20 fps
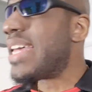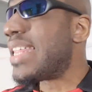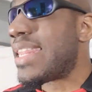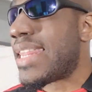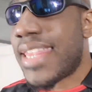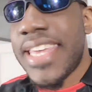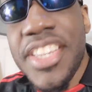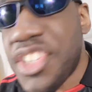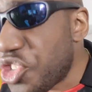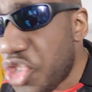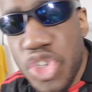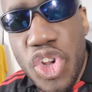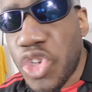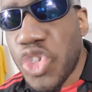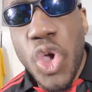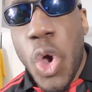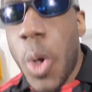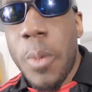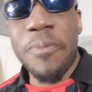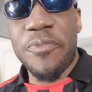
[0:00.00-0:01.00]
This is
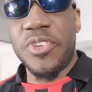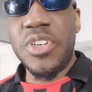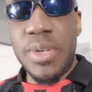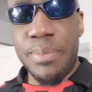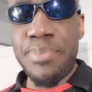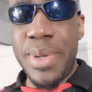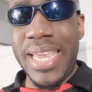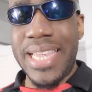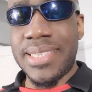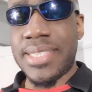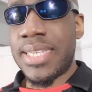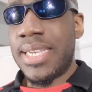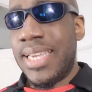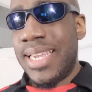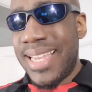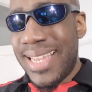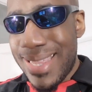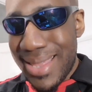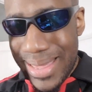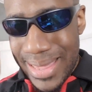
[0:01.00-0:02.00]
not up for debate.
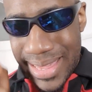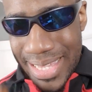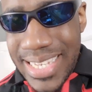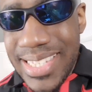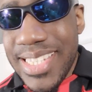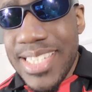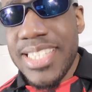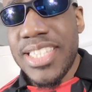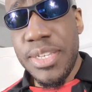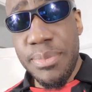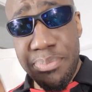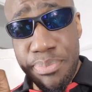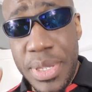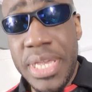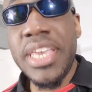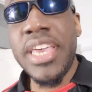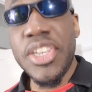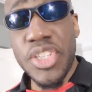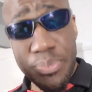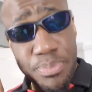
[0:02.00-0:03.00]
This is the
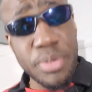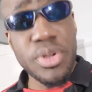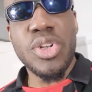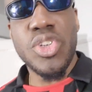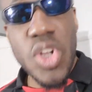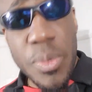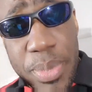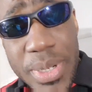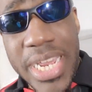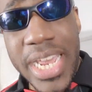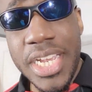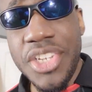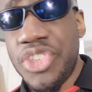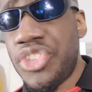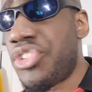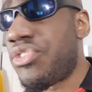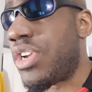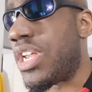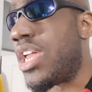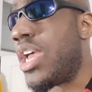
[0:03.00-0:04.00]
biggest build up in
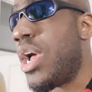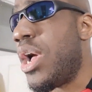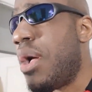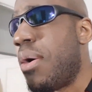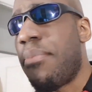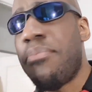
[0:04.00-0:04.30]
history.